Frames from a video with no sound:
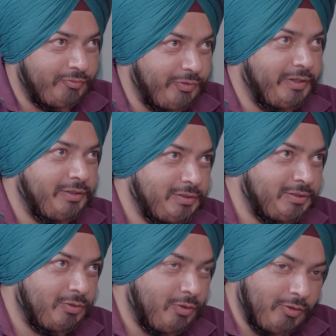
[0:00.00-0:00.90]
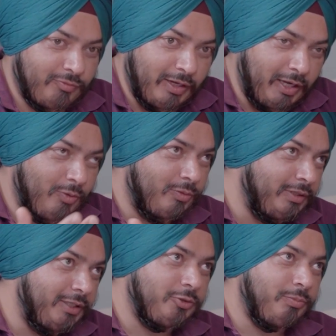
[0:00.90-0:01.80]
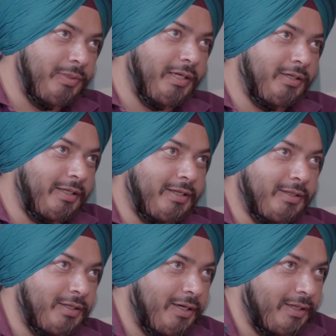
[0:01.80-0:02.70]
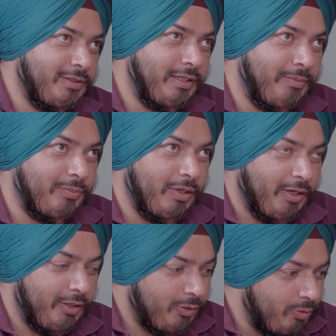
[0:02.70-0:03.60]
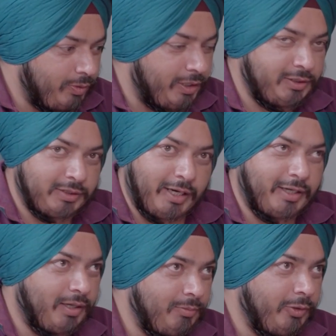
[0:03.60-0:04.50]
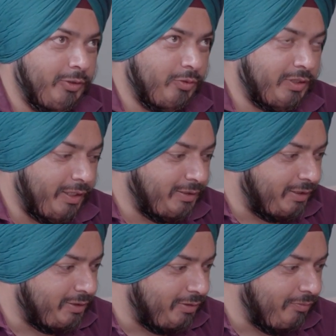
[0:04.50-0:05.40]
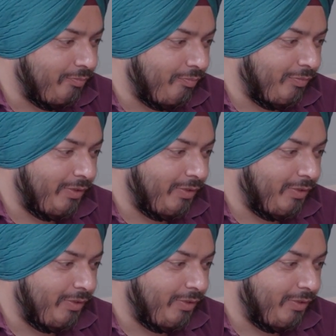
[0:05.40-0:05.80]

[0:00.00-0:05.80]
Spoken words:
confidence of how they should be taking the next step towards RWA tokenization.